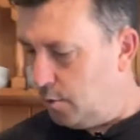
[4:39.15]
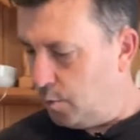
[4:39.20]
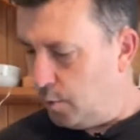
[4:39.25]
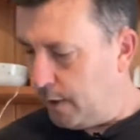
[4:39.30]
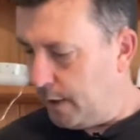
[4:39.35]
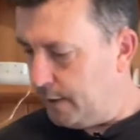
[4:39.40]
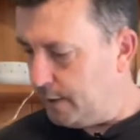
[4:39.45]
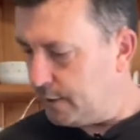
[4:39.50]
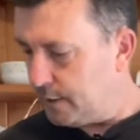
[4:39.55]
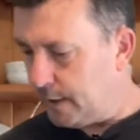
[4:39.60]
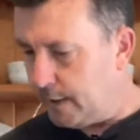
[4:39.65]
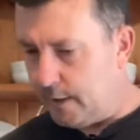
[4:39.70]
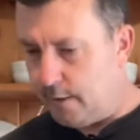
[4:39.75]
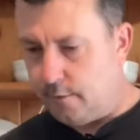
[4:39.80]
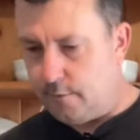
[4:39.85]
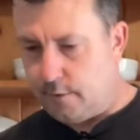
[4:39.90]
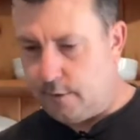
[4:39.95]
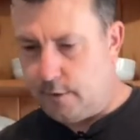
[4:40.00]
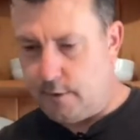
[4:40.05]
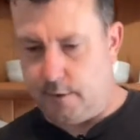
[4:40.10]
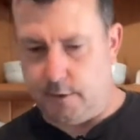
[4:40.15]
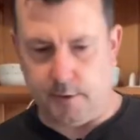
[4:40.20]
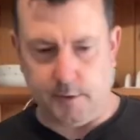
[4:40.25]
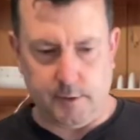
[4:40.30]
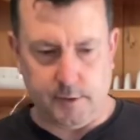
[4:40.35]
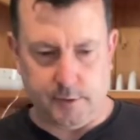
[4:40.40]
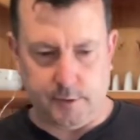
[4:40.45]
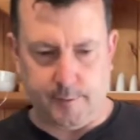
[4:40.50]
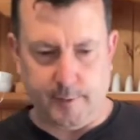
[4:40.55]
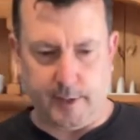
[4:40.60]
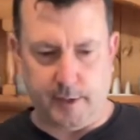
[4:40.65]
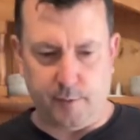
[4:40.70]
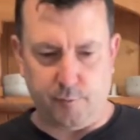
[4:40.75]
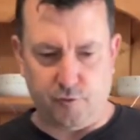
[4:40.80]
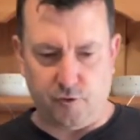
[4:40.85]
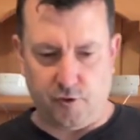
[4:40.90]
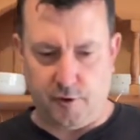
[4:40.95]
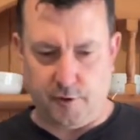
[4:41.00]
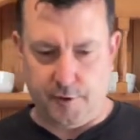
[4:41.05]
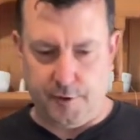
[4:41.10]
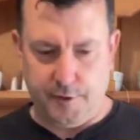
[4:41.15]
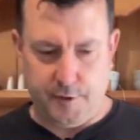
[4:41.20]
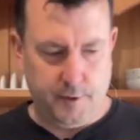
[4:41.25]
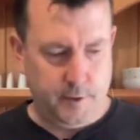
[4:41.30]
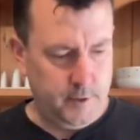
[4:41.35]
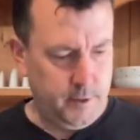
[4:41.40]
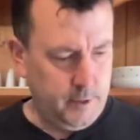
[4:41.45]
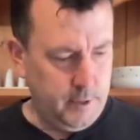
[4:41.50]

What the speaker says: weighing scales to make the brine.